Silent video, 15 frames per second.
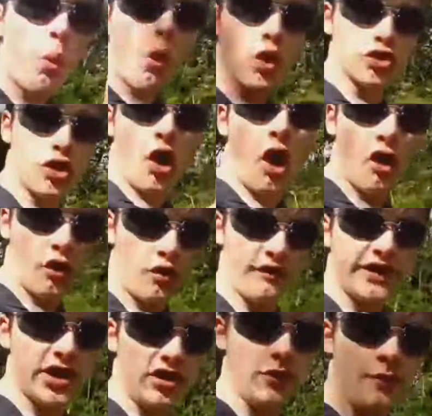one horror
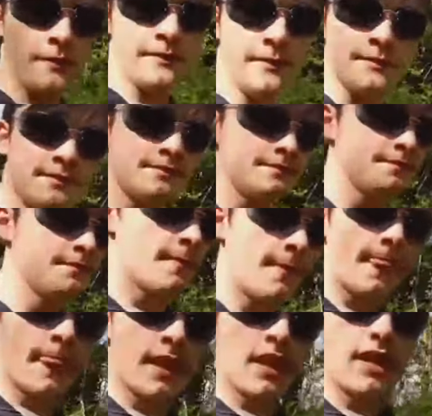video.
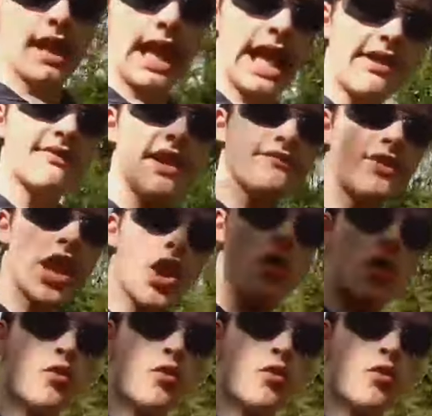Even if they're